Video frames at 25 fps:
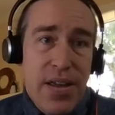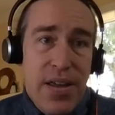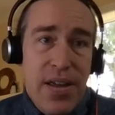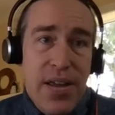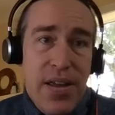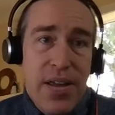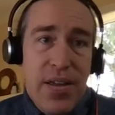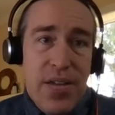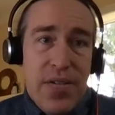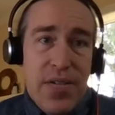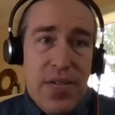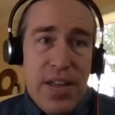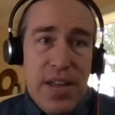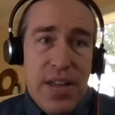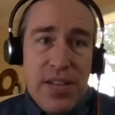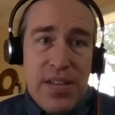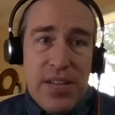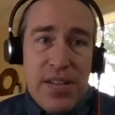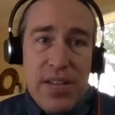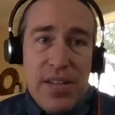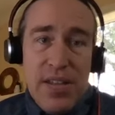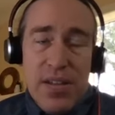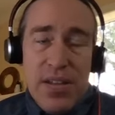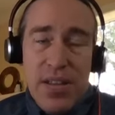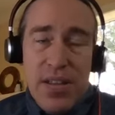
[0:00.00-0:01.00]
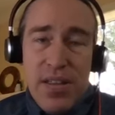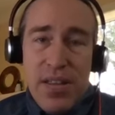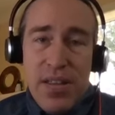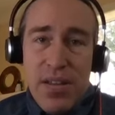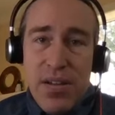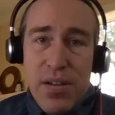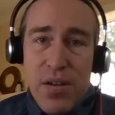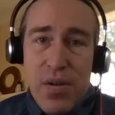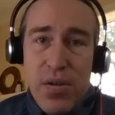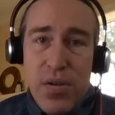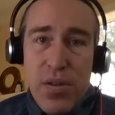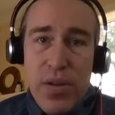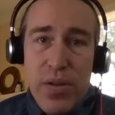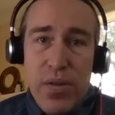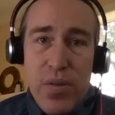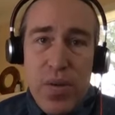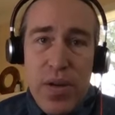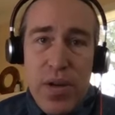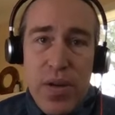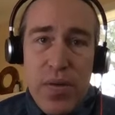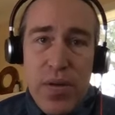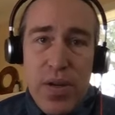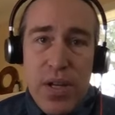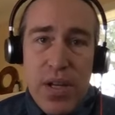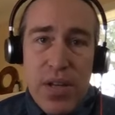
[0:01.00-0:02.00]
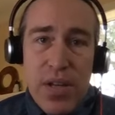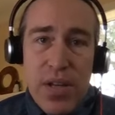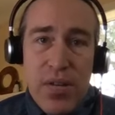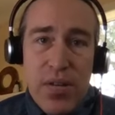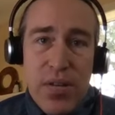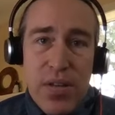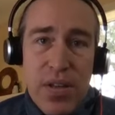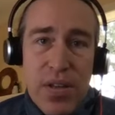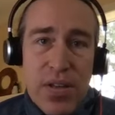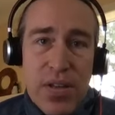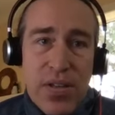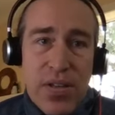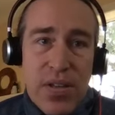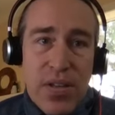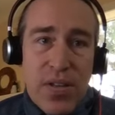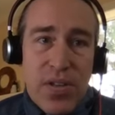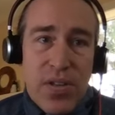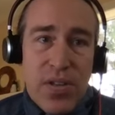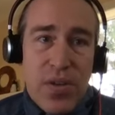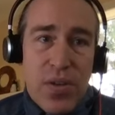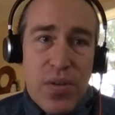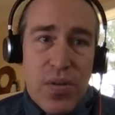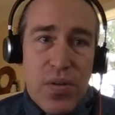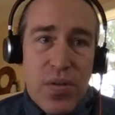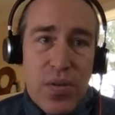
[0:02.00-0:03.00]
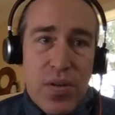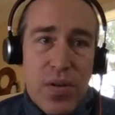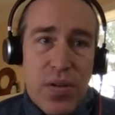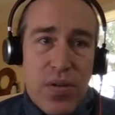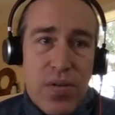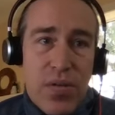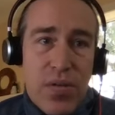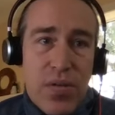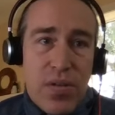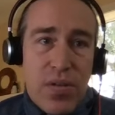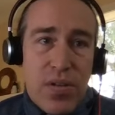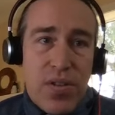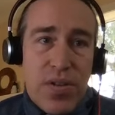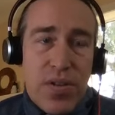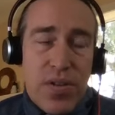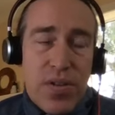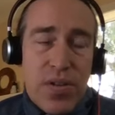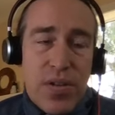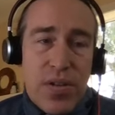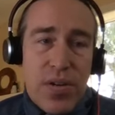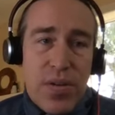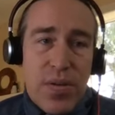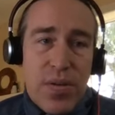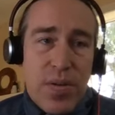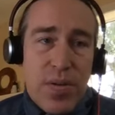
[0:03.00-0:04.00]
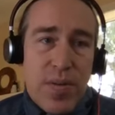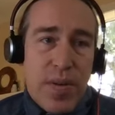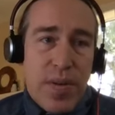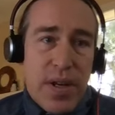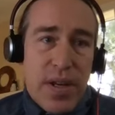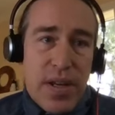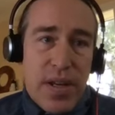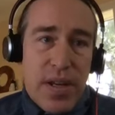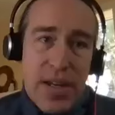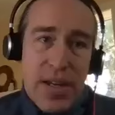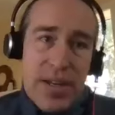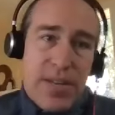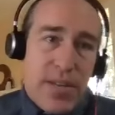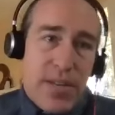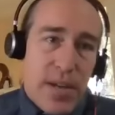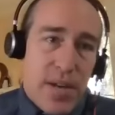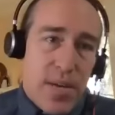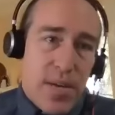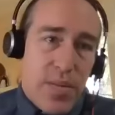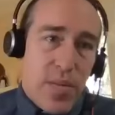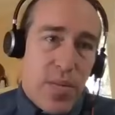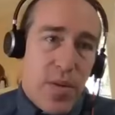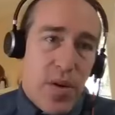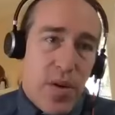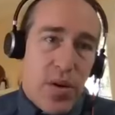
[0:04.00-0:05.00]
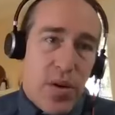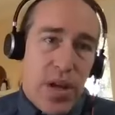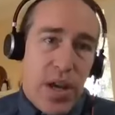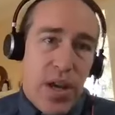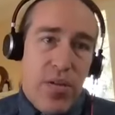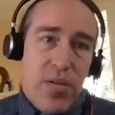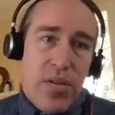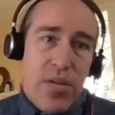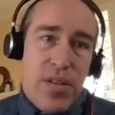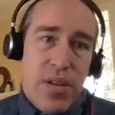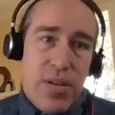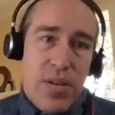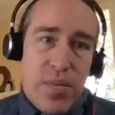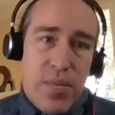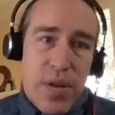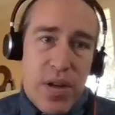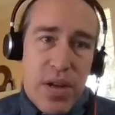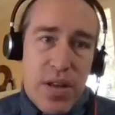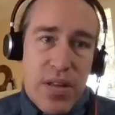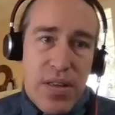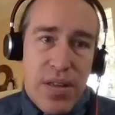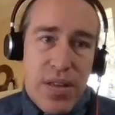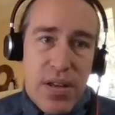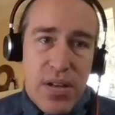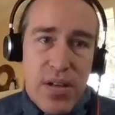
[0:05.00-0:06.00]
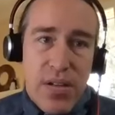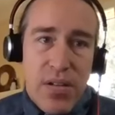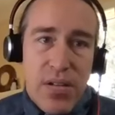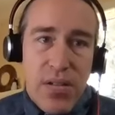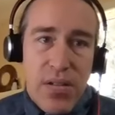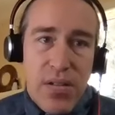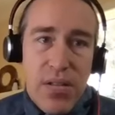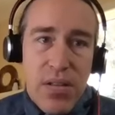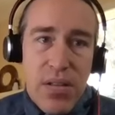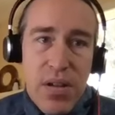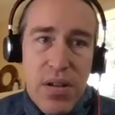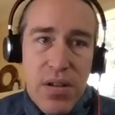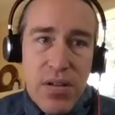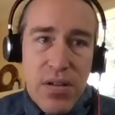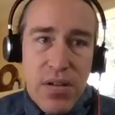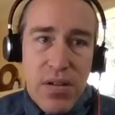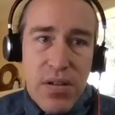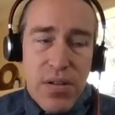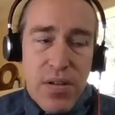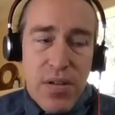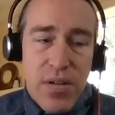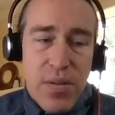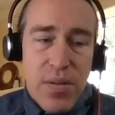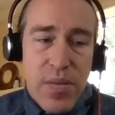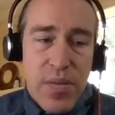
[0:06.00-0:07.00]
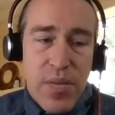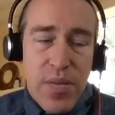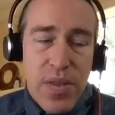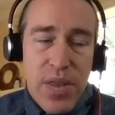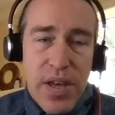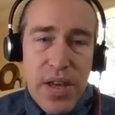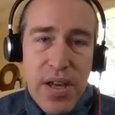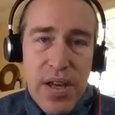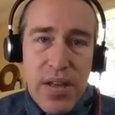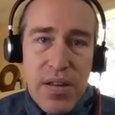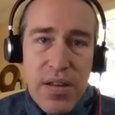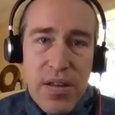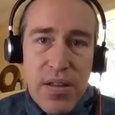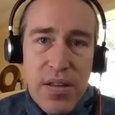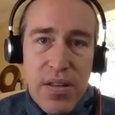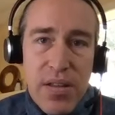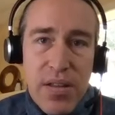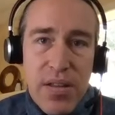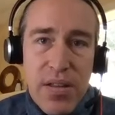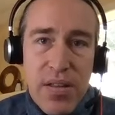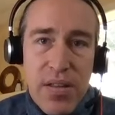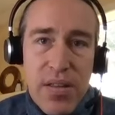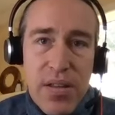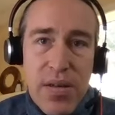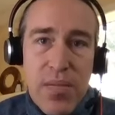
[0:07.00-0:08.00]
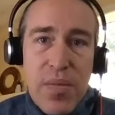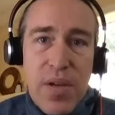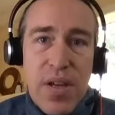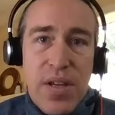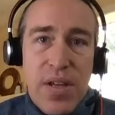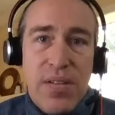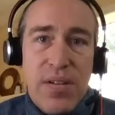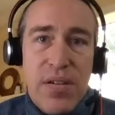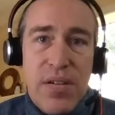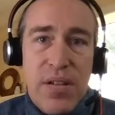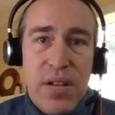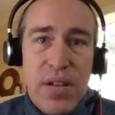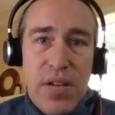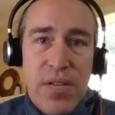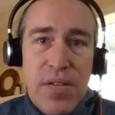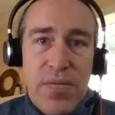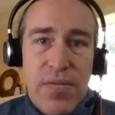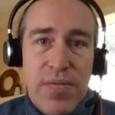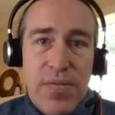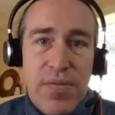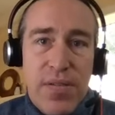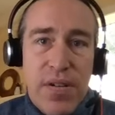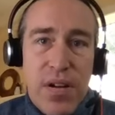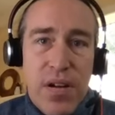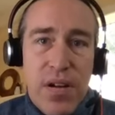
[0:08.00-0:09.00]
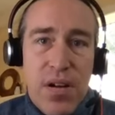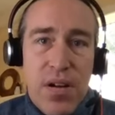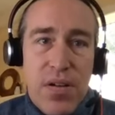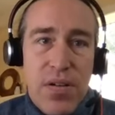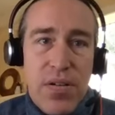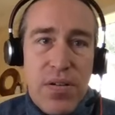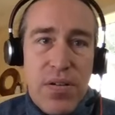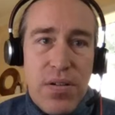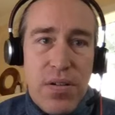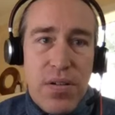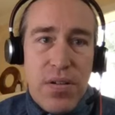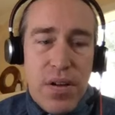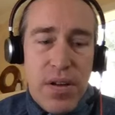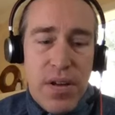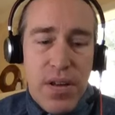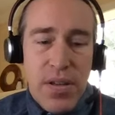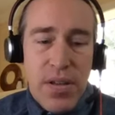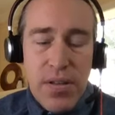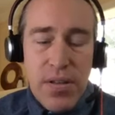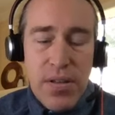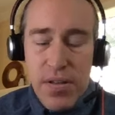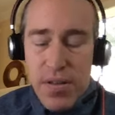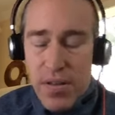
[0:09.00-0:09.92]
If that's the only way we can do things in the short term, I mean, I guess I'm okay with it, but I think long term that makes our life harder, and